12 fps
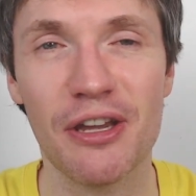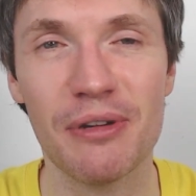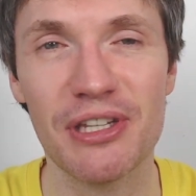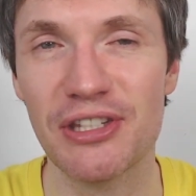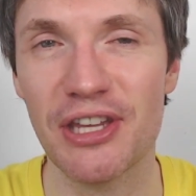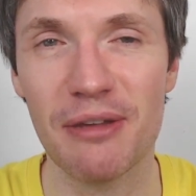
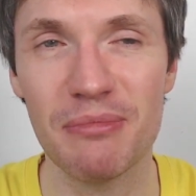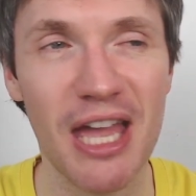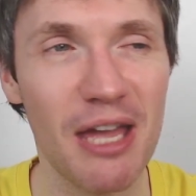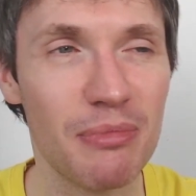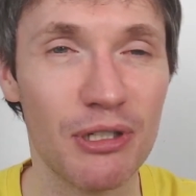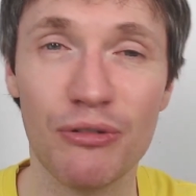So it's,
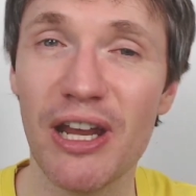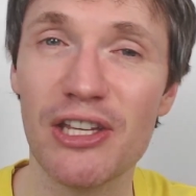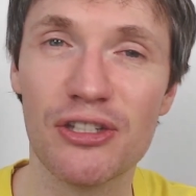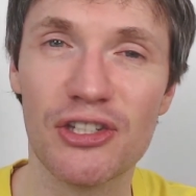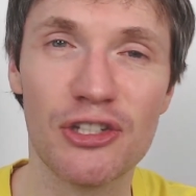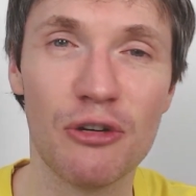yeah, but
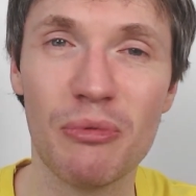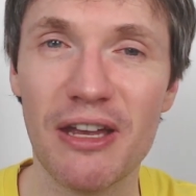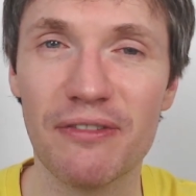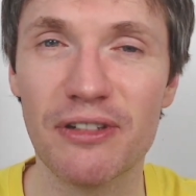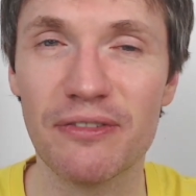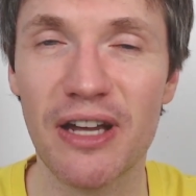great to still be
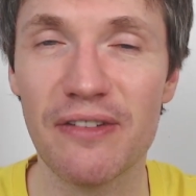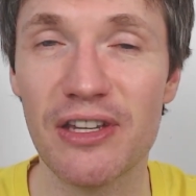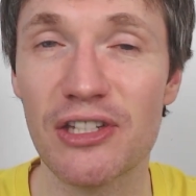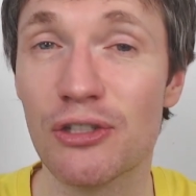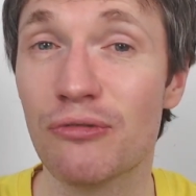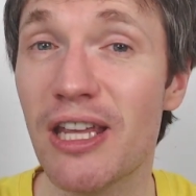here after
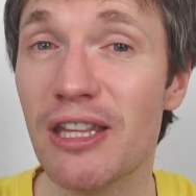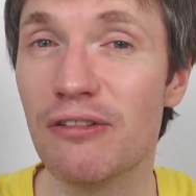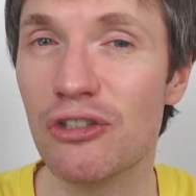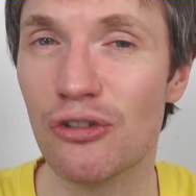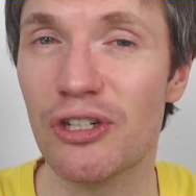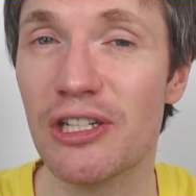5 years, and great
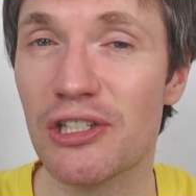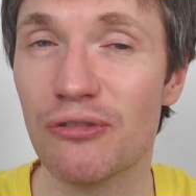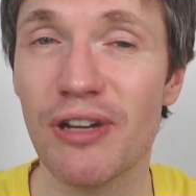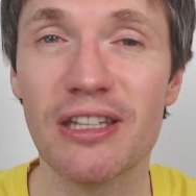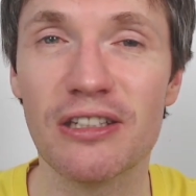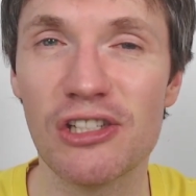that you're enjoying it,
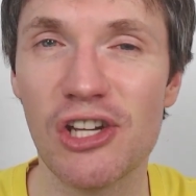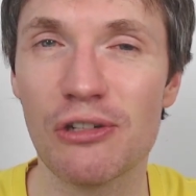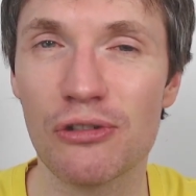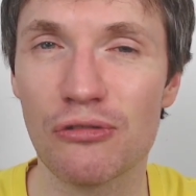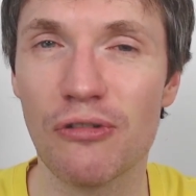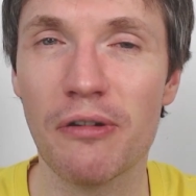and great that the
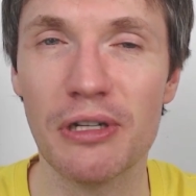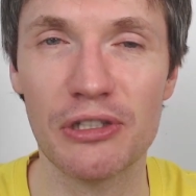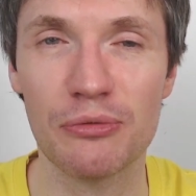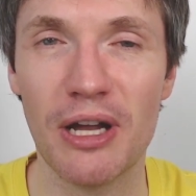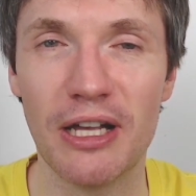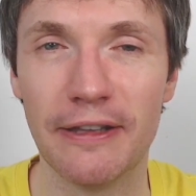channel's
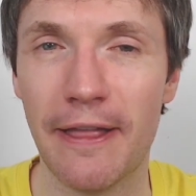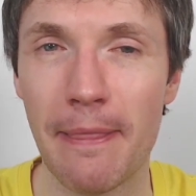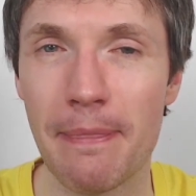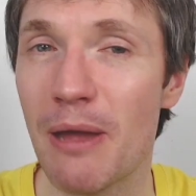growing as well.